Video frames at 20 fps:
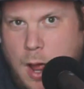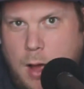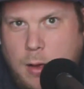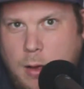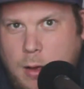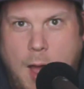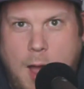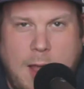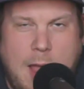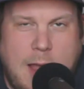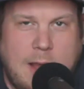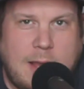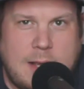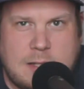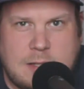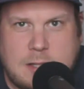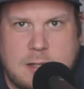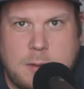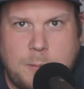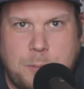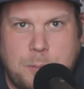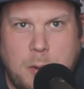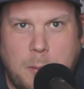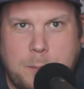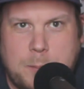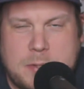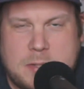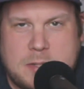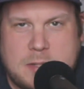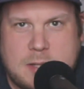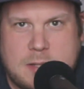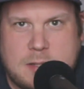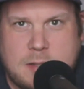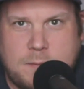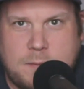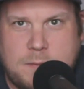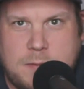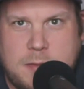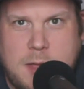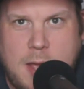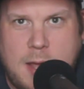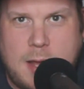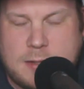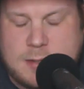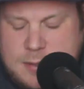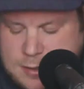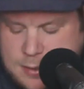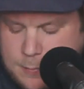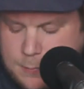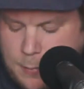future bet. I guess in the purposes of this,